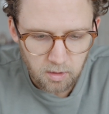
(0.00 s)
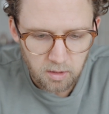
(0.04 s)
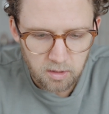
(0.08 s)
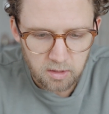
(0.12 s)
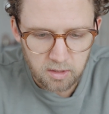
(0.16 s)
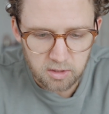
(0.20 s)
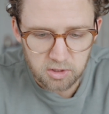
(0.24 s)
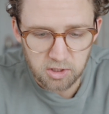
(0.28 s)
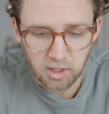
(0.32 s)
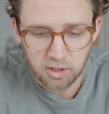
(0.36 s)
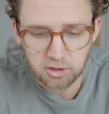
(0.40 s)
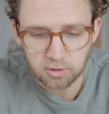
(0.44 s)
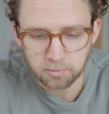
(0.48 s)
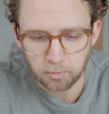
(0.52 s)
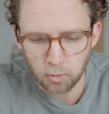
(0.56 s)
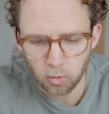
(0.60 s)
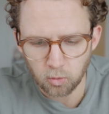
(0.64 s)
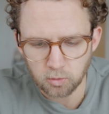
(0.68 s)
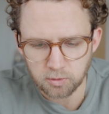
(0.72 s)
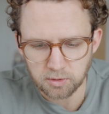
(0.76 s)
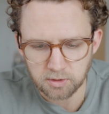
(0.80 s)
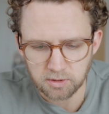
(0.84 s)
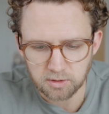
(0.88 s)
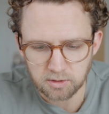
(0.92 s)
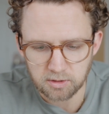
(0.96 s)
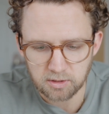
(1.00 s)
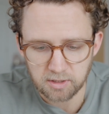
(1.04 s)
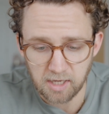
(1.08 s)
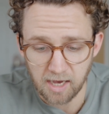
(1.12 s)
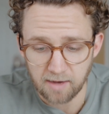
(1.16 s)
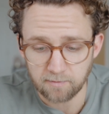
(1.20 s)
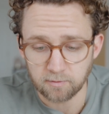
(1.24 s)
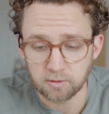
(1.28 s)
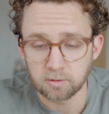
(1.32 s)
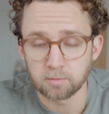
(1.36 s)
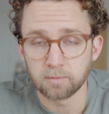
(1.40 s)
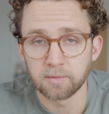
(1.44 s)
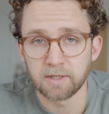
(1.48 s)
The judge pauses,
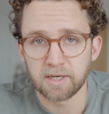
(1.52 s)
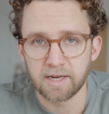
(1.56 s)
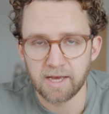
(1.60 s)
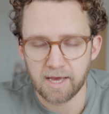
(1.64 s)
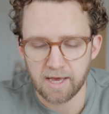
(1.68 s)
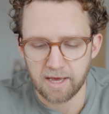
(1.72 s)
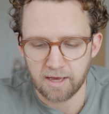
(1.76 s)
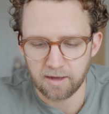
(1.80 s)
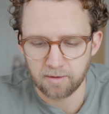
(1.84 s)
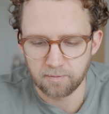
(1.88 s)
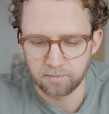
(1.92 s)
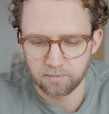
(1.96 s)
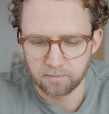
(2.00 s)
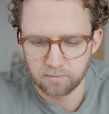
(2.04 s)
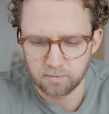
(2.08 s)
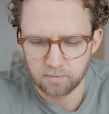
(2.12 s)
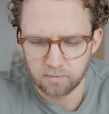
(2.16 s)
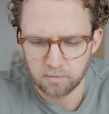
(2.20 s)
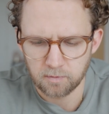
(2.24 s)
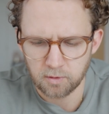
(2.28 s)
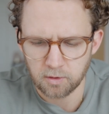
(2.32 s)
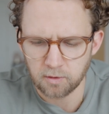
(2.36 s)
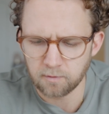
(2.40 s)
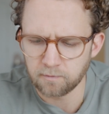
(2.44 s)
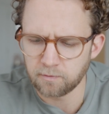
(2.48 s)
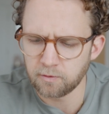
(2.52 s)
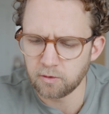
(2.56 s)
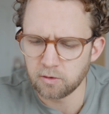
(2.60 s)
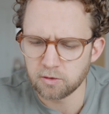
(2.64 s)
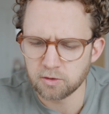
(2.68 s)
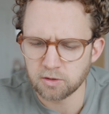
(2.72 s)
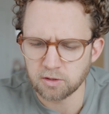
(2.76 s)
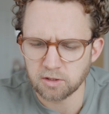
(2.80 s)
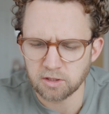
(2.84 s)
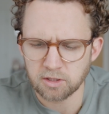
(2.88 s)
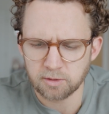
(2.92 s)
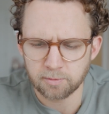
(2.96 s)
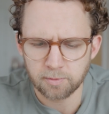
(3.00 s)
gavel mid-air.
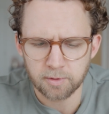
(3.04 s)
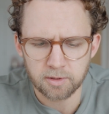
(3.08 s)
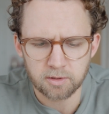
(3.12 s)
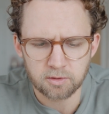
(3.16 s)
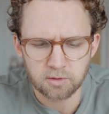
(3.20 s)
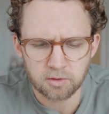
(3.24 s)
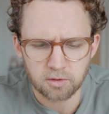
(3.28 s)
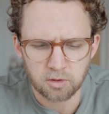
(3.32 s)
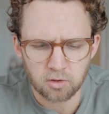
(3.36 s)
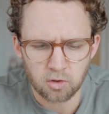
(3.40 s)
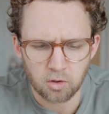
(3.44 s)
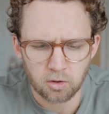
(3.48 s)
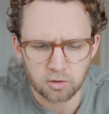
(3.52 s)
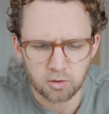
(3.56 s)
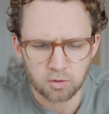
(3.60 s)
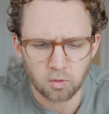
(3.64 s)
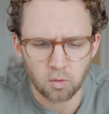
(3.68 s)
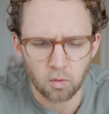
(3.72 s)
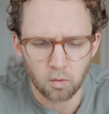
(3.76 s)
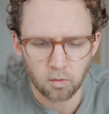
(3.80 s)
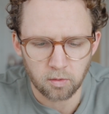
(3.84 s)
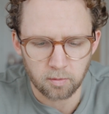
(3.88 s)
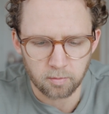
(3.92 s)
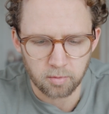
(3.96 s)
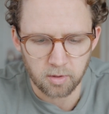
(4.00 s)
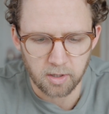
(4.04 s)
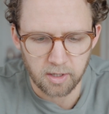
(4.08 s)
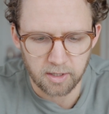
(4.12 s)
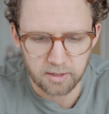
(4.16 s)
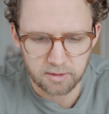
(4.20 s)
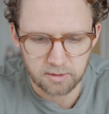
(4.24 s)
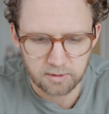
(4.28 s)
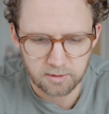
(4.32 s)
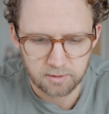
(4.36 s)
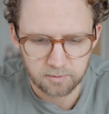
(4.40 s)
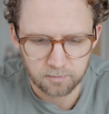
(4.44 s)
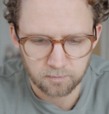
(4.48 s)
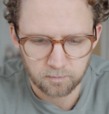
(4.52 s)
Confusion spills across all the
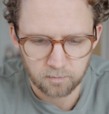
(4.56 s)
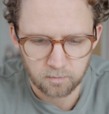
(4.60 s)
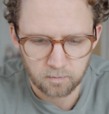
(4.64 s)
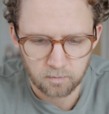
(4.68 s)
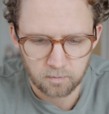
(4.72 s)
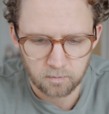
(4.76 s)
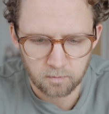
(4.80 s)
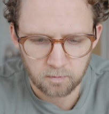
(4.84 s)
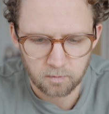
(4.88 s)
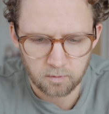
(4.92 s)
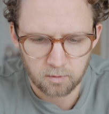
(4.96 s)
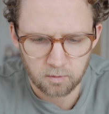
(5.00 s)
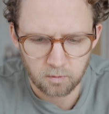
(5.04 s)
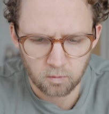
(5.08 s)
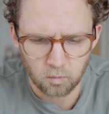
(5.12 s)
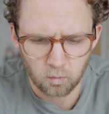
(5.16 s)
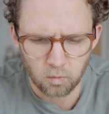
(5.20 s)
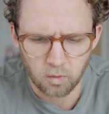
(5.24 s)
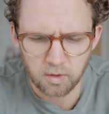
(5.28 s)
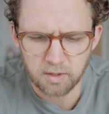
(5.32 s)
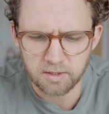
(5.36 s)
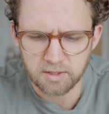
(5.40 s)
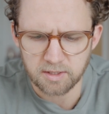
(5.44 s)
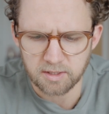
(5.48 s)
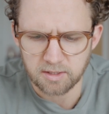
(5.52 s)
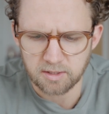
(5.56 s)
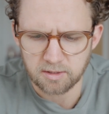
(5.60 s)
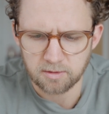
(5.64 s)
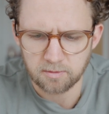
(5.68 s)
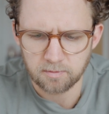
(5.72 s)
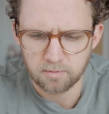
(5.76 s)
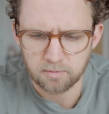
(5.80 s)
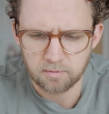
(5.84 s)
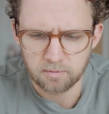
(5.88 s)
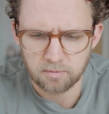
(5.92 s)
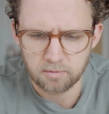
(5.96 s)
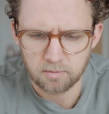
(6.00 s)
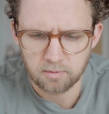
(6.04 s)
Bryans. What is it?
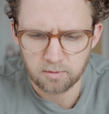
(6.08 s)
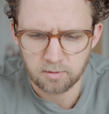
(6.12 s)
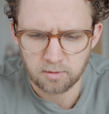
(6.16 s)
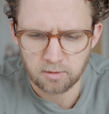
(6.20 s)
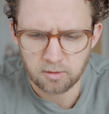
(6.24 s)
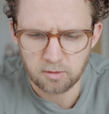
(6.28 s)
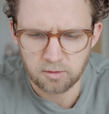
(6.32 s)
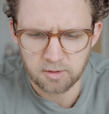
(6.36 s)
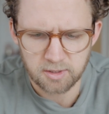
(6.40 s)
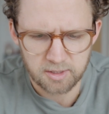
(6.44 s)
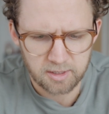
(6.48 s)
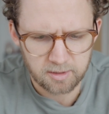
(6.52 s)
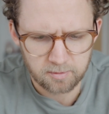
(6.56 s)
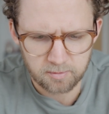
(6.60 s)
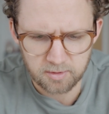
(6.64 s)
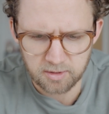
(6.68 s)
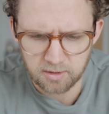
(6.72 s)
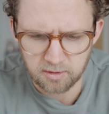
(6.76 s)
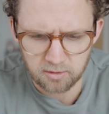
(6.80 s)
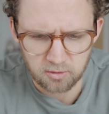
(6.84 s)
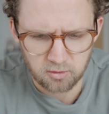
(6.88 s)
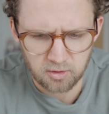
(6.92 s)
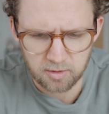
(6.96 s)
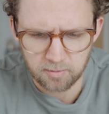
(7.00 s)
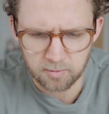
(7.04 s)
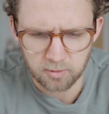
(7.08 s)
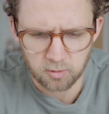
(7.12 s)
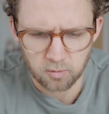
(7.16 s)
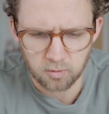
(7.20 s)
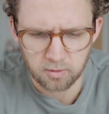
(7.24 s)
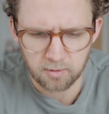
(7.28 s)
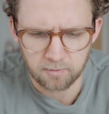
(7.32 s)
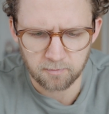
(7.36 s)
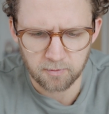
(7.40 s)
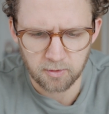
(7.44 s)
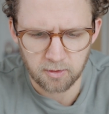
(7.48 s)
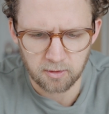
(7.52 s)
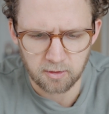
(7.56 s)
You seemed in agreement with
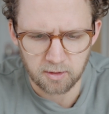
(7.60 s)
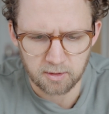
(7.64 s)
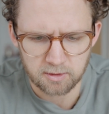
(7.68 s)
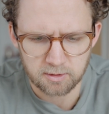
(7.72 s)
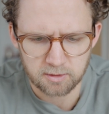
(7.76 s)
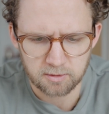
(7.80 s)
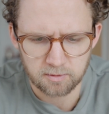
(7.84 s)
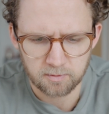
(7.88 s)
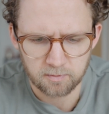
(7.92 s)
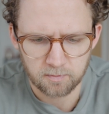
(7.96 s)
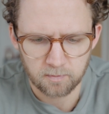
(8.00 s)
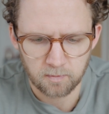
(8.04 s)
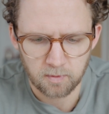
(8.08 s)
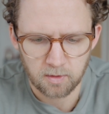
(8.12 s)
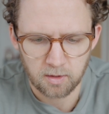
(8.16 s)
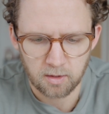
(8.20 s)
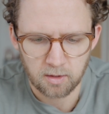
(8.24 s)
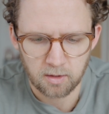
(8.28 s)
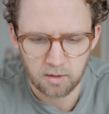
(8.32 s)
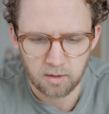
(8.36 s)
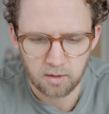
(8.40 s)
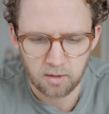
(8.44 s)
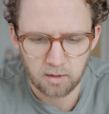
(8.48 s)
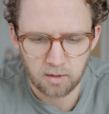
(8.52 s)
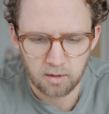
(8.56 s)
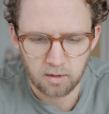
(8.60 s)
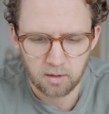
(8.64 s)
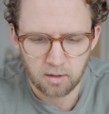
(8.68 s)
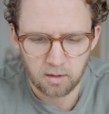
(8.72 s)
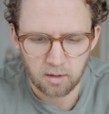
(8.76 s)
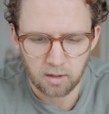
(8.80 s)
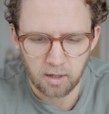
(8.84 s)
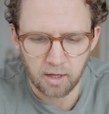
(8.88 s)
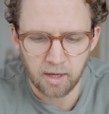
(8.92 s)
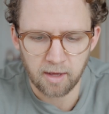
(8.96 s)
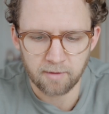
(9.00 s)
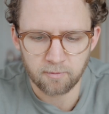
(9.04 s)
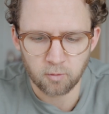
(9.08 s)
the verdict.
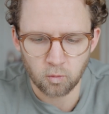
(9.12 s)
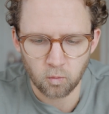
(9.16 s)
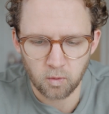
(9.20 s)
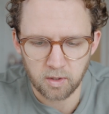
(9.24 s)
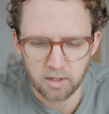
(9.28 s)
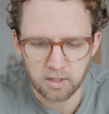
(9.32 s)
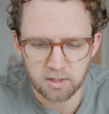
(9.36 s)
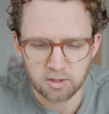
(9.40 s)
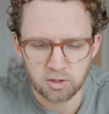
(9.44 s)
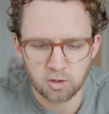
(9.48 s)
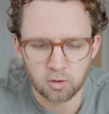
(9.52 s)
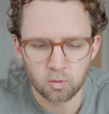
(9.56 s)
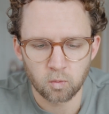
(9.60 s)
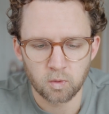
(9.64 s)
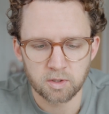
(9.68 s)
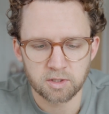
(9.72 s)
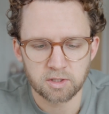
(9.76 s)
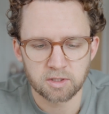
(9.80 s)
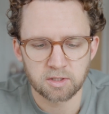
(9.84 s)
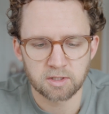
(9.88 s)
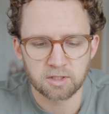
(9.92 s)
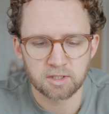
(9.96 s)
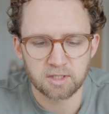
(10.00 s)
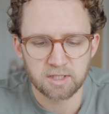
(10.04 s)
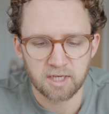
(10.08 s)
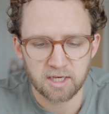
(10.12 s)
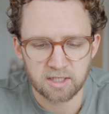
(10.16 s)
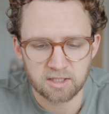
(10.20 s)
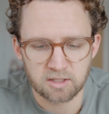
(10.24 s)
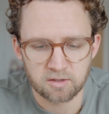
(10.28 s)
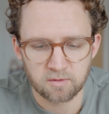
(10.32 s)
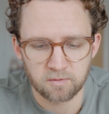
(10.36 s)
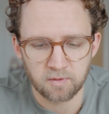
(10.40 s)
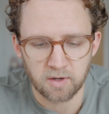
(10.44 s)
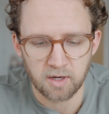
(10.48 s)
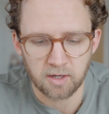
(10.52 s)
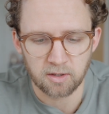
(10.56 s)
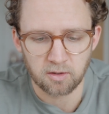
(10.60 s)
I have a witness who wishes to
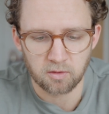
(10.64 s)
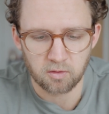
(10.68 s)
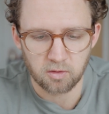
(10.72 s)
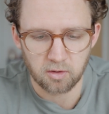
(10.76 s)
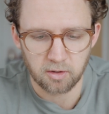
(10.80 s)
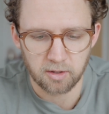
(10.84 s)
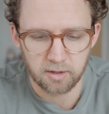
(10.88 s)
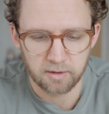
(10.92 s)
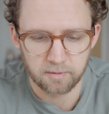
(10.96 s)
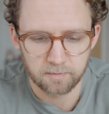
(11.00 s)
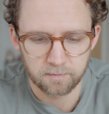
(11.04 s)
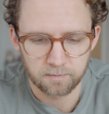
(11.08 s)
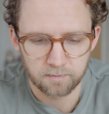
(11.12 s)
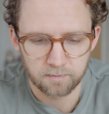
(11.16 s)
testify, Your Honor.